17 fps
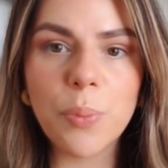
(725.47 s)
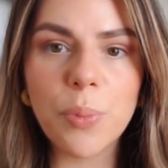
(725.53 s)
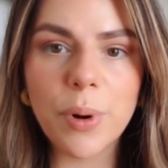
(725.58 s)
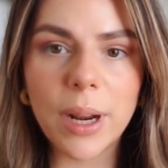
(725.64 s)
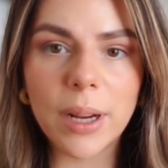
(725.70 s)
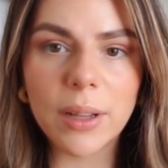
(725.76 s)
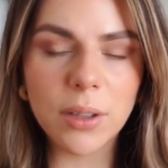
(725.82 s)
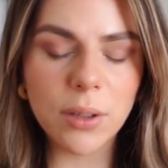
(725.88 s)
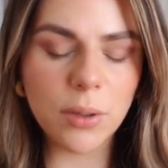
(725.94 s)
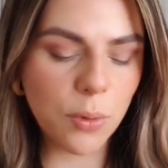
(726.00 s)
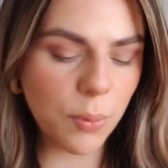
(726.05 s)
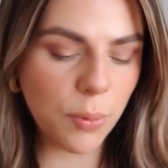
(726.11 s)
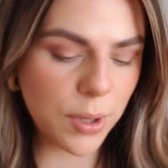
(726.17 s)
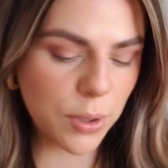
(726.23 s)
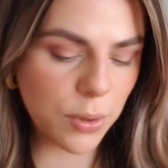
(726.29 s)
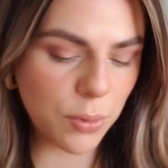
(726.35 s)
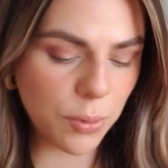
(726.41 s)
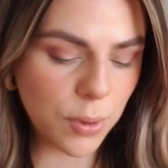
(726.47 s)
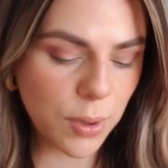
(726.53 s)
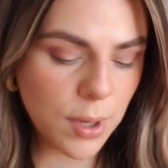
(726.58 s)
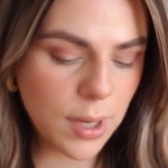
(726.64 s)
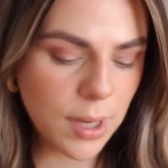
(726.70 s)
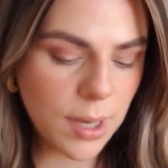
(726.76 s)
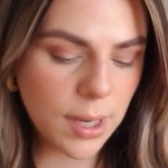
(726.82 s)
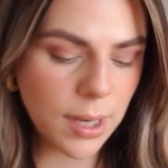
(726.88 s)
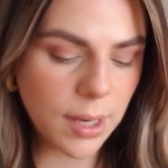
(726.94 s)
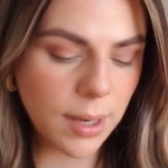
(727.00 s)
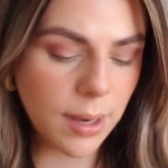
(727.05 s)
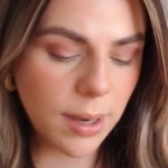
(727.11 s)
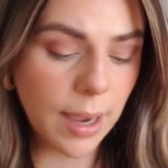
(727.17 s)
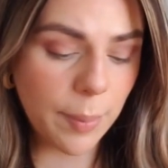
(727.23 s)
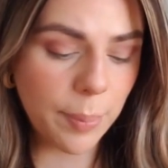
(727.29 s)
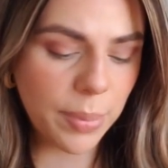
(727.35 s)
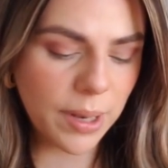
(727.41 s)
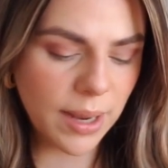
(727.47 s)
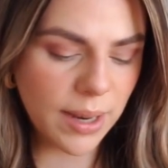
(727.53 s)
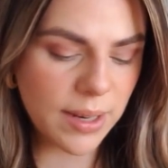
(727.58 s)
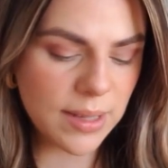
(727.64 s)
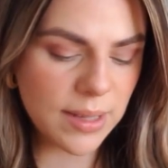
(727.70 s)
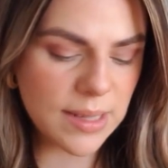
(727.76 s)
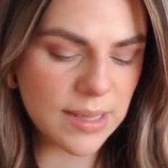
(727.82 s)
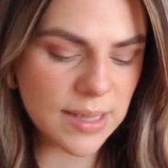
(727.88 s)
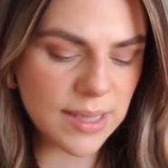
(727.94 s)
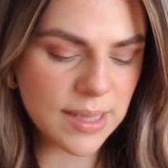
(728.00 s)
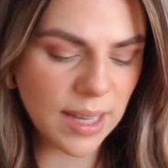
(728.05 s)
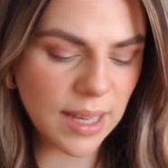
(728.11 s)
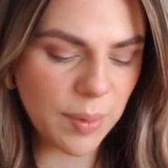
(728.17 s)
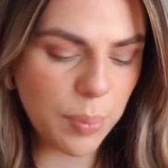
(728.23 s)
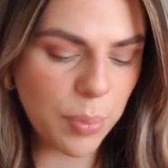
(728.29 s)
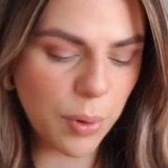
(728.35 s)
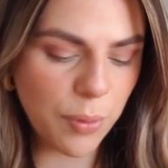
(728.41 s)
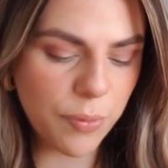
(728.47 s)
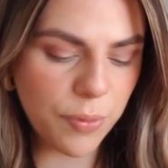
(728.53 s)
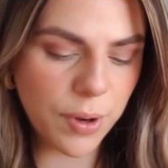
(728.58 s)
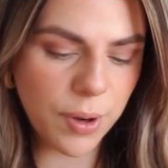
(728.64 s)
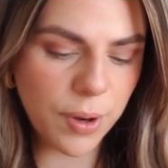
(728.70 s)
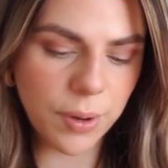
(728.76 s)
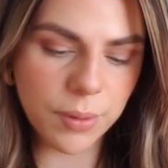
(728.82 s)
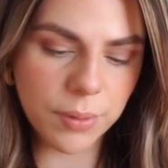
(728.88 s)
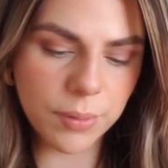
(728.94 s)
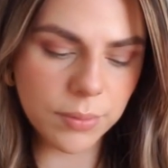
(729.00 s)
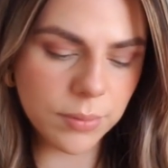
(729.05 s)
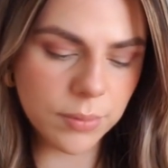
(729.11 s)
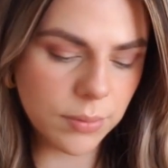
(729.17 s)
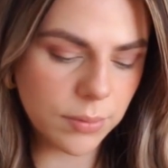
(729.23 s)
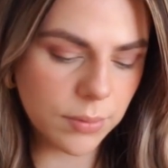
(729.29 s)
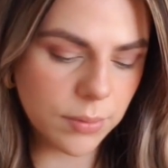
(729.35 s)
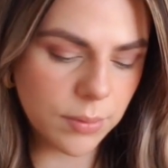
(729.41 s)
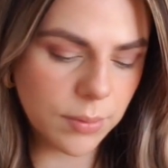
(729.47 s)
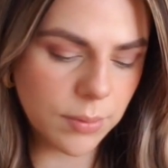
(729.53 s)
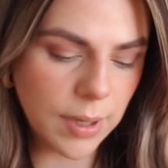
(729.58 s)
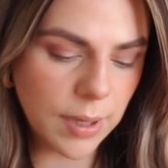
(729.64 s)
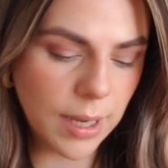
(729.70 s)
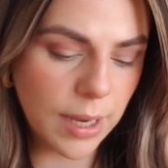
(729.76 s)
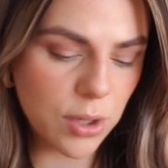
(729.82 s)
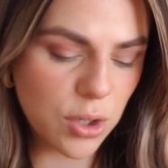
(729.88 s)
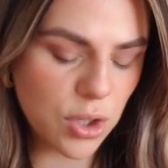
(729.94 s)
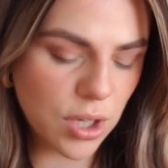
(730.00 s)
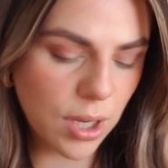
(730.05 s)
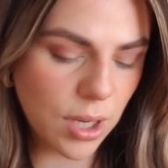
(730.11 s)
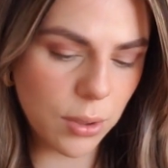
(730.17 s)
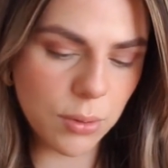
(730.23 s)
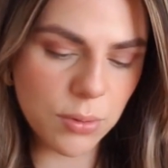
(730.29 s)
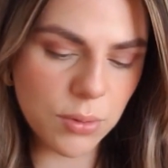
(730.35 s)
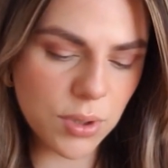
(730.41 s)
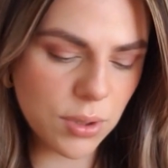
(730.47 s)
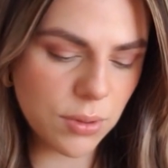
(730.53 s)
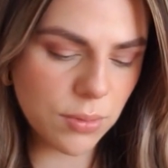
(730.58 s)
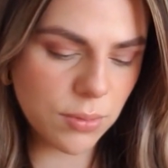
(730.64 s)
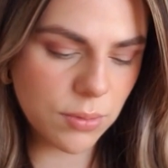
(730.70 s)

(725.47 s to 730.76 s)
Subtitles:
practical when you apply this type of eyeshadows.